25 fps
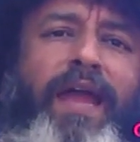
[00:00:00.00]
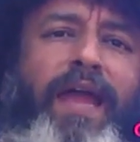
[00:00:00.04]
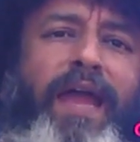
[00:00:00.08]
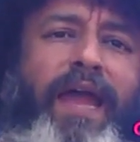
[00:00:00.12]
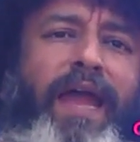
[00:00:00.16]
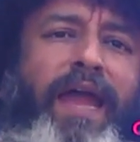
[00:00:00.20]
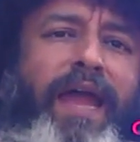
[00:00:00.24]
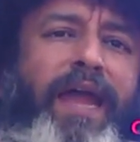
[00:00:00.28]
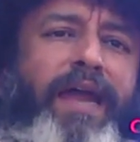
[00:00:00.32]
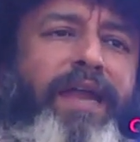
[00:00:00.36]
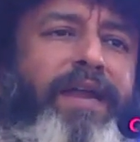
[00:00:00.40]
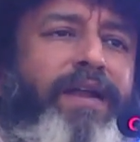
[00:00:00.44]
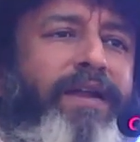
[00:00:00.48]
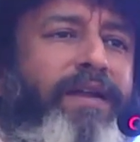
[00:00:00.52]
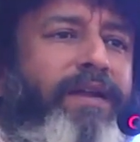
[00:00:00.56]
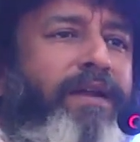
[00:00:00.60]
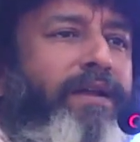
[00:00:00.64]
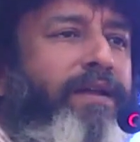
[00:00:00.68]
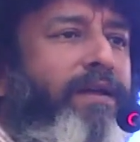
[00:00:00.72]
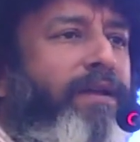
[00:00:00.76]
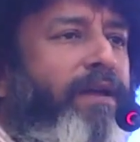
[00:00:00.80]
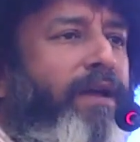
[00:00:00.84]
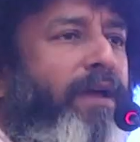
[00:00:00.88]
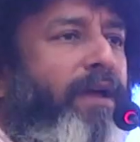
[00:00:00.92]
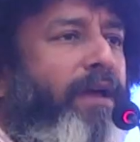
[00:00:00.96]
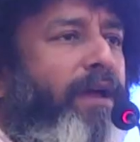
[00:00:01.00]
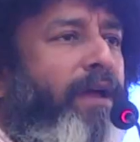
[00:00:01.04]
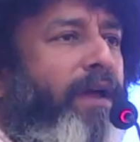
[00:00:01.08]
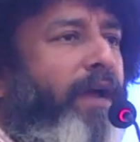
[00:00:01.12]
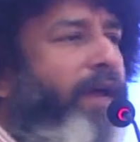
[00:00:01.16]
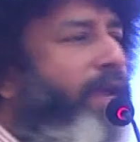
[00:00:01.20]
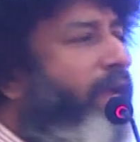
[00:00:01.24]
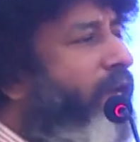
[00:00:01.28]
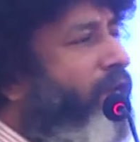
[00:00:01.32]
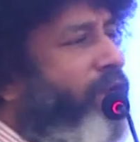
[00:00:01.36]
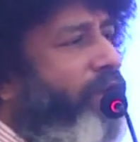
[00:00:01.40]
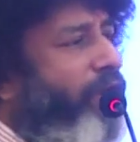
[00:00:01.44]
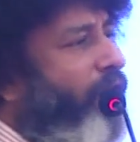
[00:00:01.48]
and I
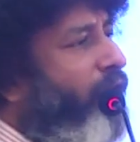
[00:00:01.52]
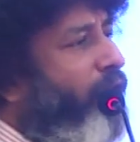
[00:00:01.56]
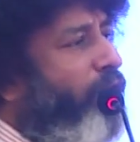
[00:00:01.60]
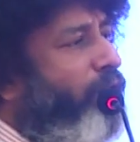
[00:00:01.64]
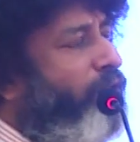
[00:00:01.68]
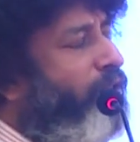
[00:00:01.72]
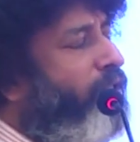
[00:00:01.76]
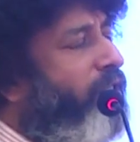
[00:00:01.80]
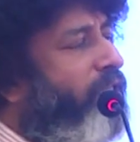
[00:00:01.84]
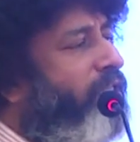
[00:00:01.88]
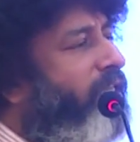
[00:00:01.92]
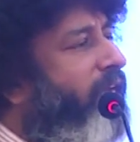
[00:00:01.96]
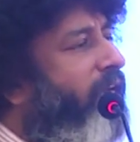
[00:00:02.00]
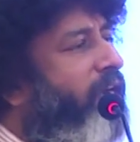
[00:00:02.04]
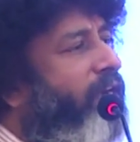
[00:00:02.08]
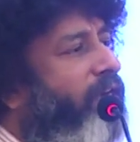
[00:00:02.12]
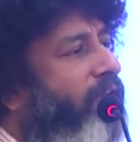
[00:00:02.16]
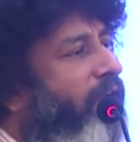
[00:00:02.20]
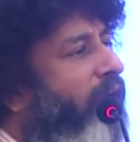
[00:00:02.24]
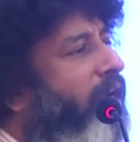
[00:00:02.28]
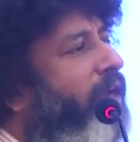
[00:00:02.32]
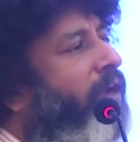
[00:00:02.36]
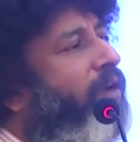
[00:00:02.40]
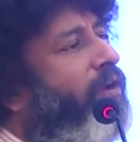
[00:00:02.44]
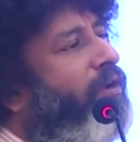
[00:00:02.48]
introduced this entire